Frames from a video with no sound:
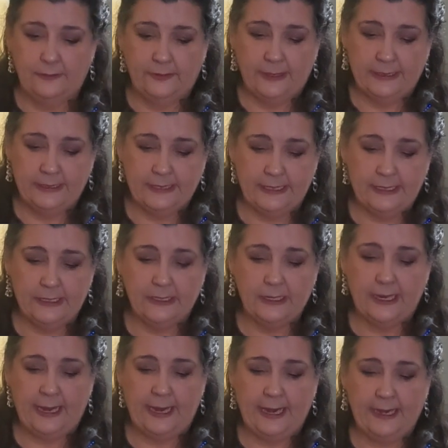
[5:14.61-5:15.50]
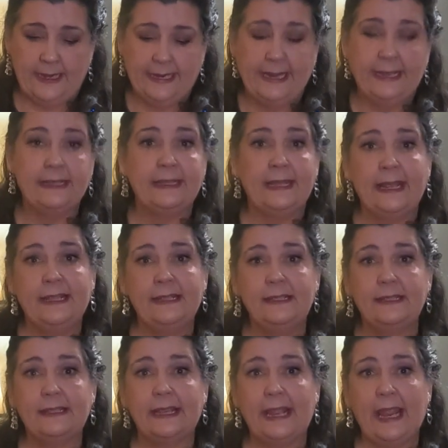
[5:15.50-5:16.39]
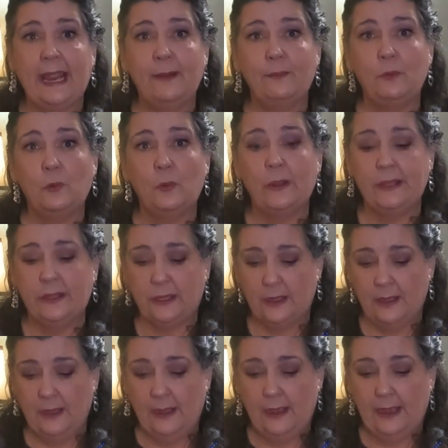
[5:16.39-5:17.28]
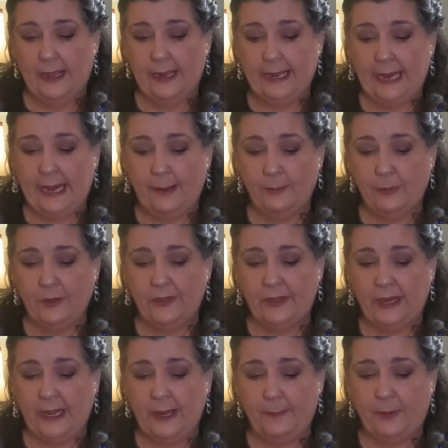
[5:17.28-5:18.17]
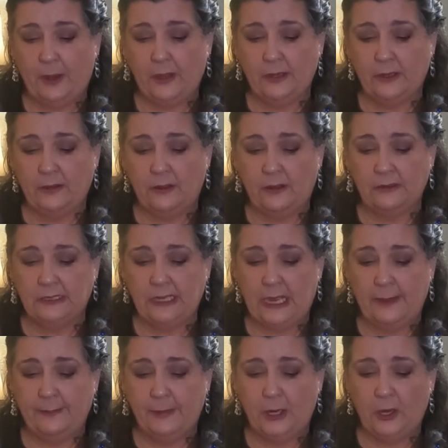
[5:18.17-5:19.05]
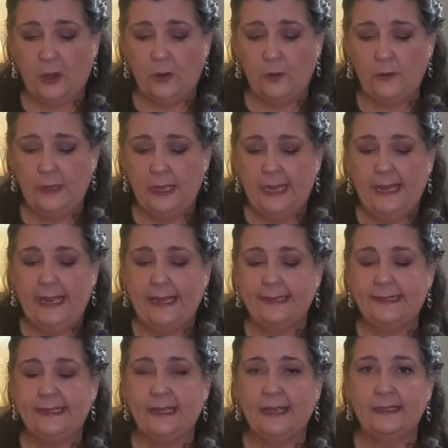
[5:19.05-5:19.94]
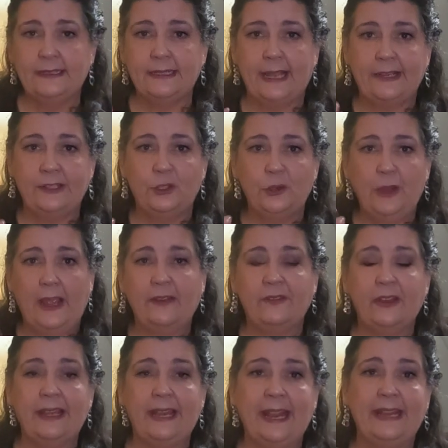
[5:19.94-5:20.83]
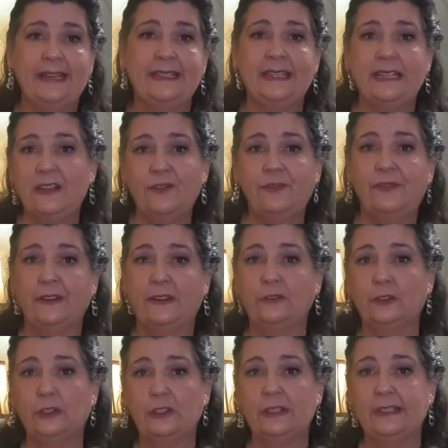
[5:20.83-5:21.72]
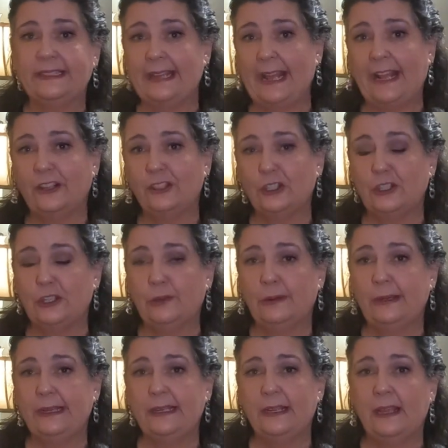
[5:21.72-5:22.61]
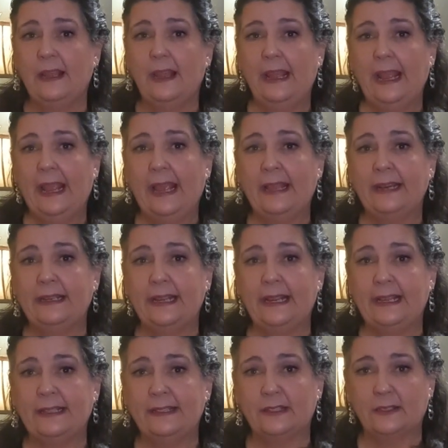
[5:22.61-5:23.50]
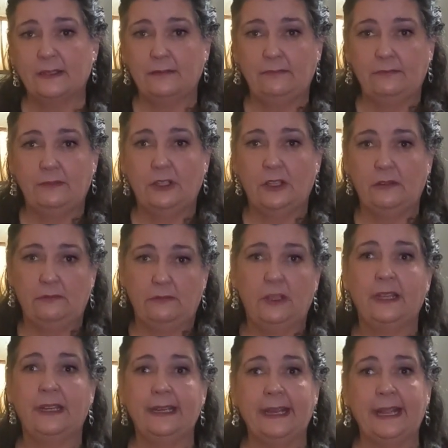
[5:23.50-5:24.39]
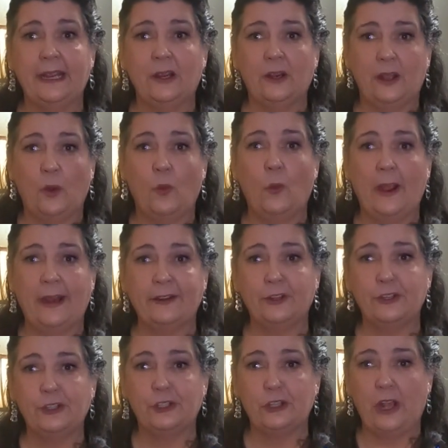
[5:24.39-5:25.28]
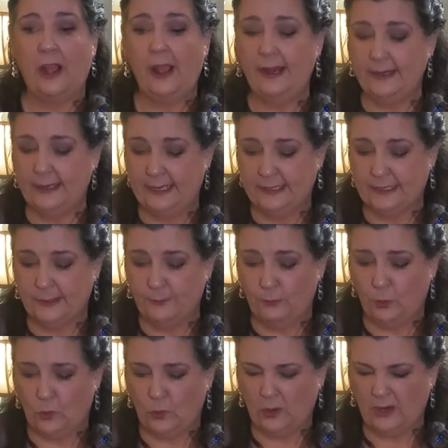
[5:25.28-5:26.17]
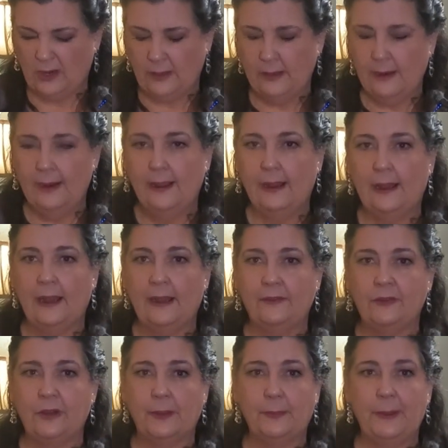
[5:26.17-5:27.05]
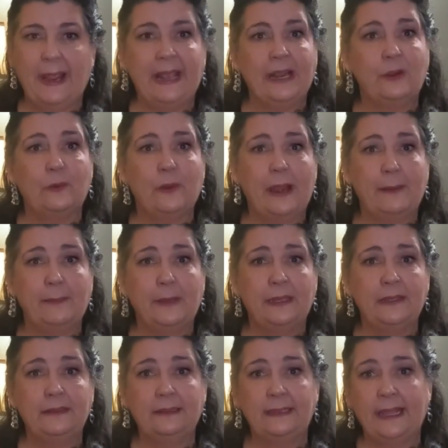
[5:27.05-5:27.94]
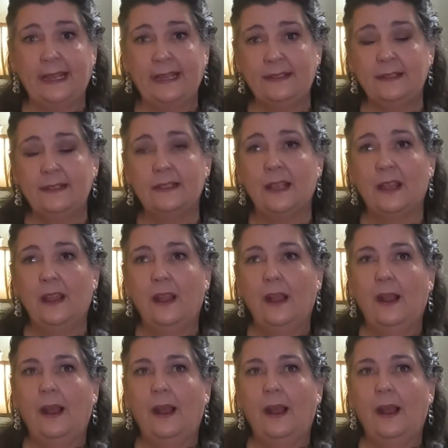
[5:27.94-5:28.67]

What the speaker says: This is a kit lens that came with a camera that I bought a long time ago. I do have an ND filter attached to it, and it's gonna get a wider shot. It's more of a panorama lens.